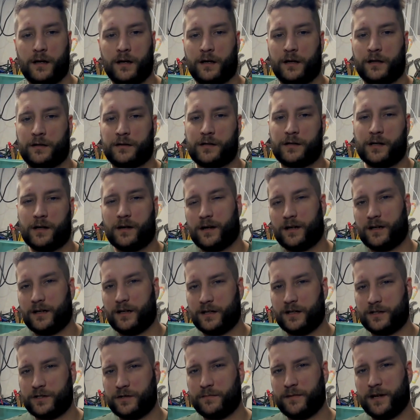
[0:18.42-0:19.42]
So,
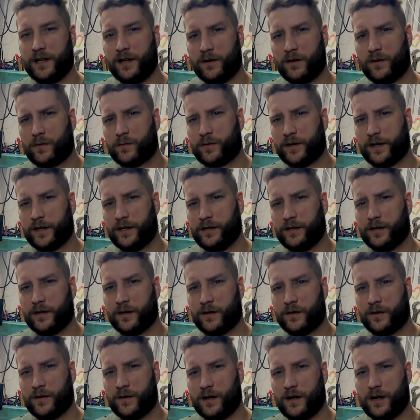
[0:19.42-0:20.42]
as you may already
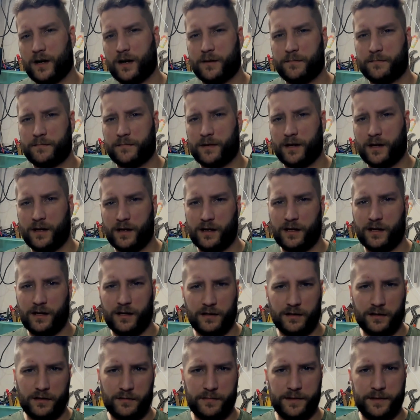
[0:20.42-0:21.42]
know, I'm a
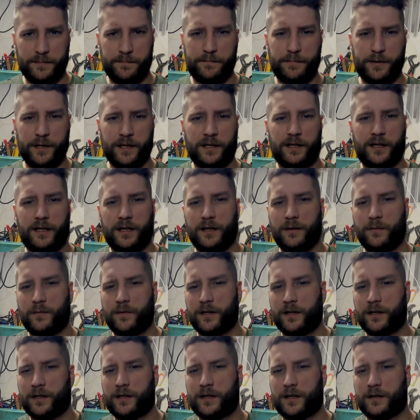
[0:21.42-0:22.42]
little bit picky
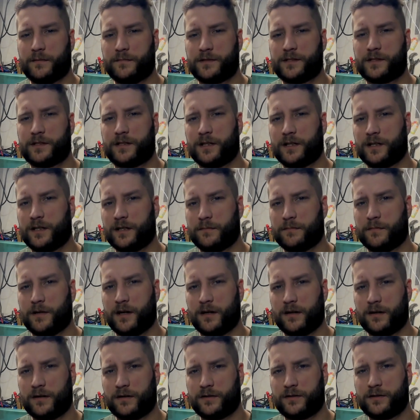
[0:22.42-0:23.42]
when it comes to my
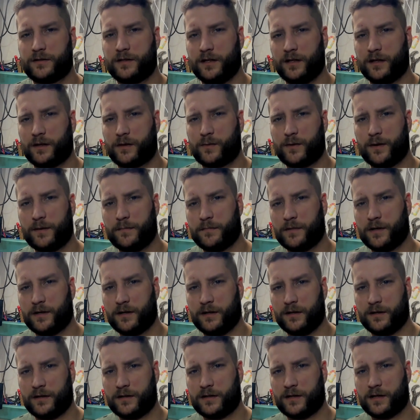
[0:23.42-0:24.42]
RC
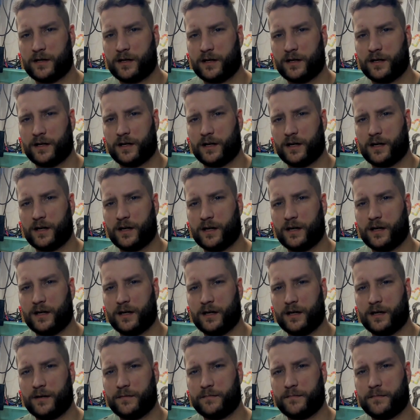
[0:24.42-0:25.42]
equipment.
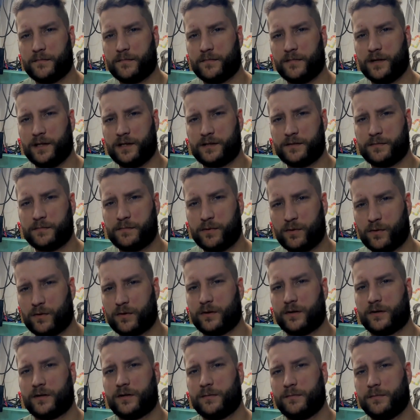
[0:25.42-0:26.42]
It's
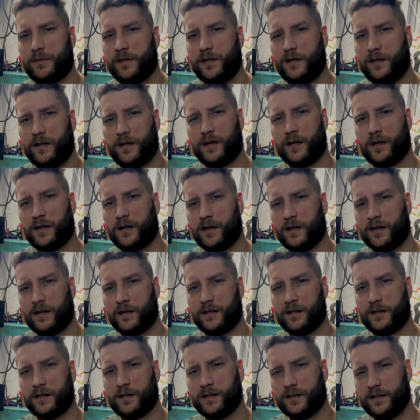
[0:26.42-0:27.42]
important to me that
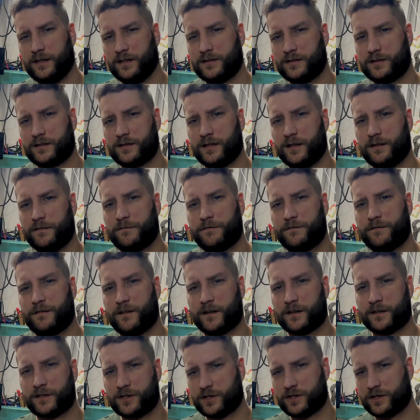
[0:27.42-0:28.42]
at least it
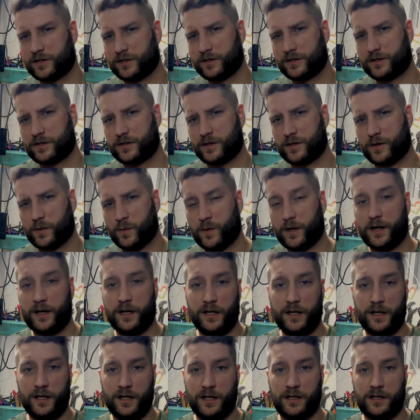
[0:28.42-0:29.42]
functions the way
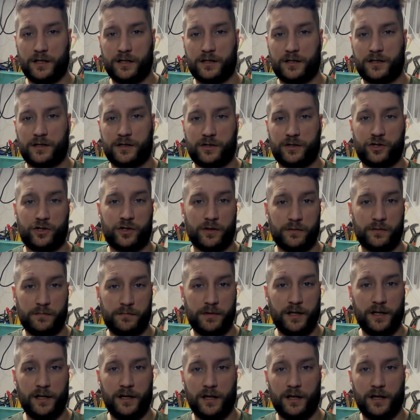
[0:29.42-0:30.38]
it should be,